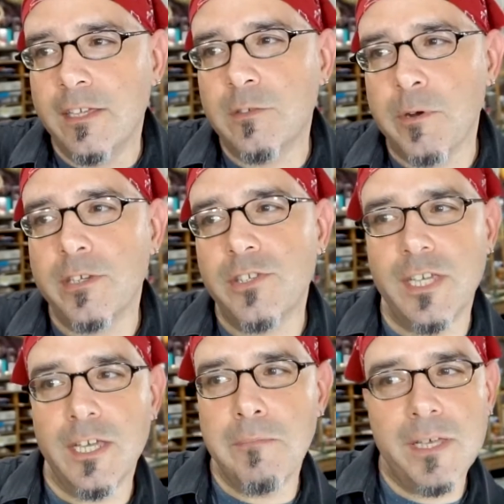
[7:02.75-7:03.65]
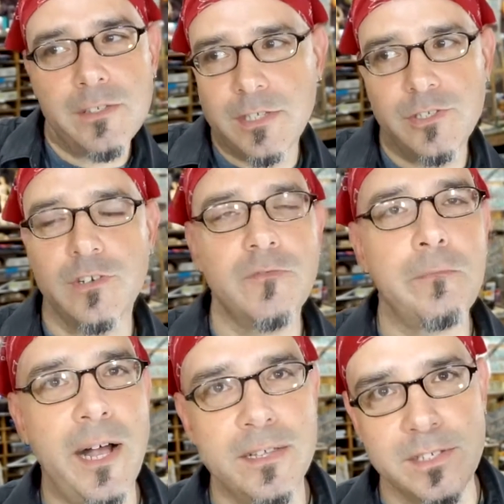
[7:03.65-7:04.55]
expressing a message of
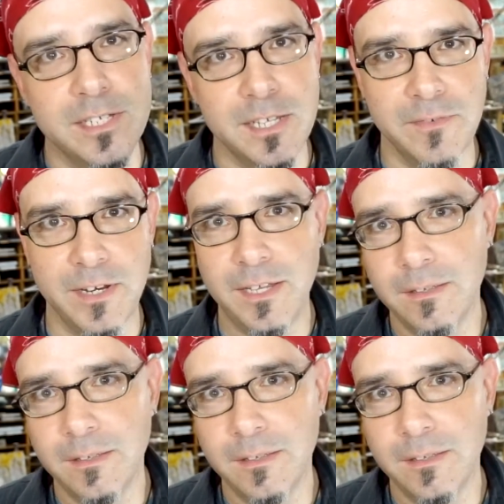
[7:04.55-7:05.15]
positivity.